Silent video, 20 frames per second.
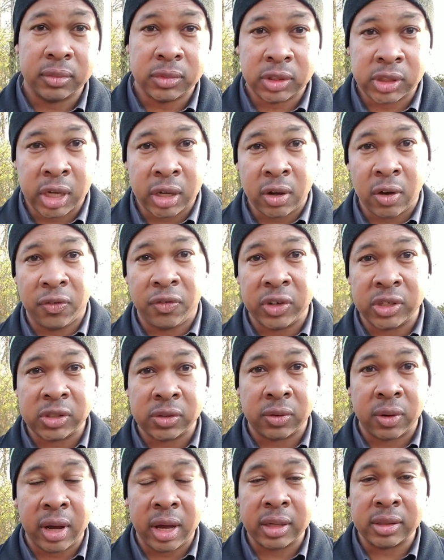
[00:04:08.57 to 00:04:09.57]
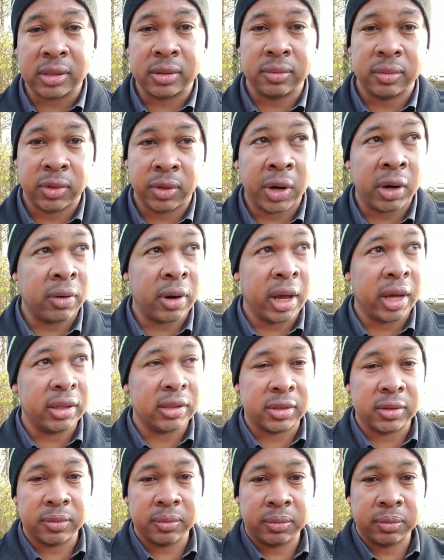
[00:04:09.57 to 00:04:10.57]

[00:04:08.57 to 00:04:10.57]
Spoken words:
Jenko fishing rods, great rods.